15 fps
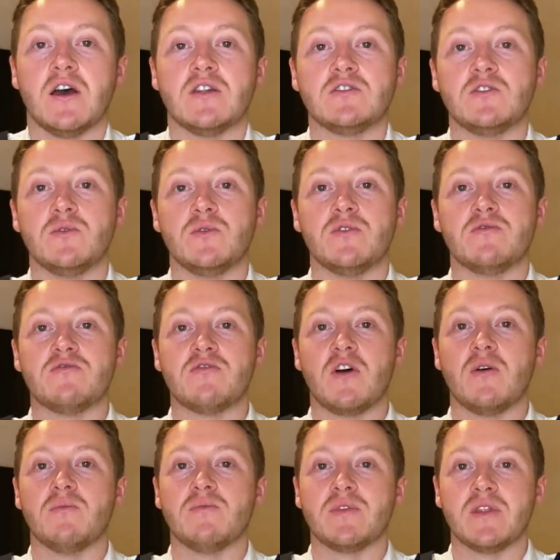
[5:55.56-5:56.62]
to and
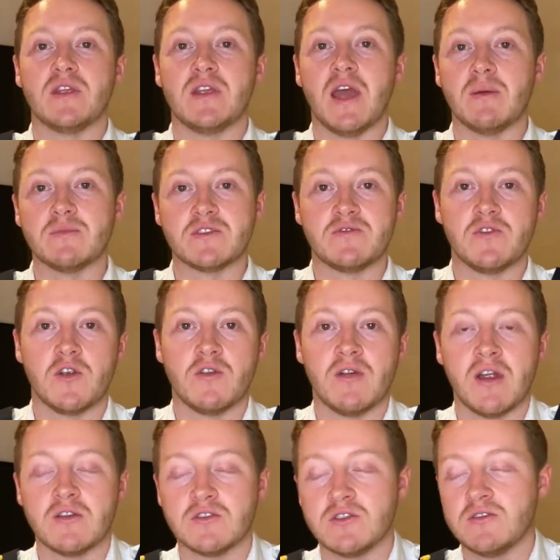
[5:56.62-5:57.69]
from the atmosphere
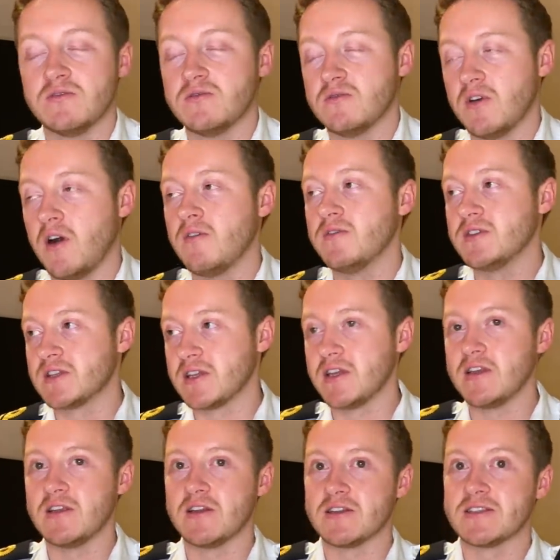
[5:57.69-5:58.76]
around you.
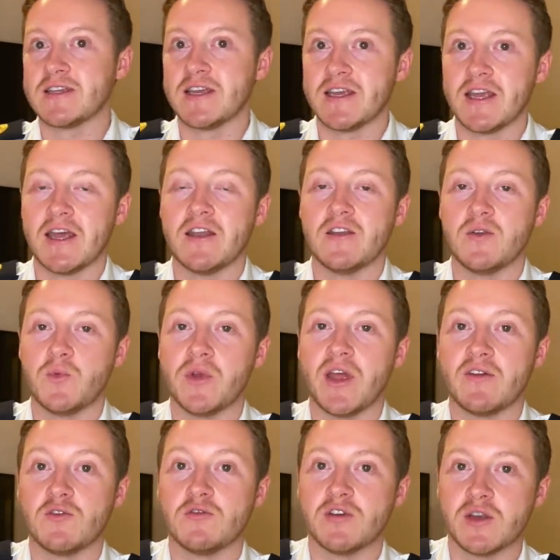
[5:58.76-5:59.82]
Obviously, I say again, we
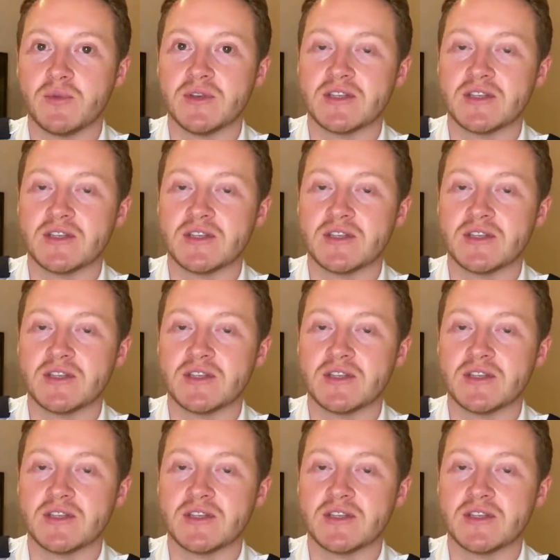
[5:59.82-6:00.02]
have already been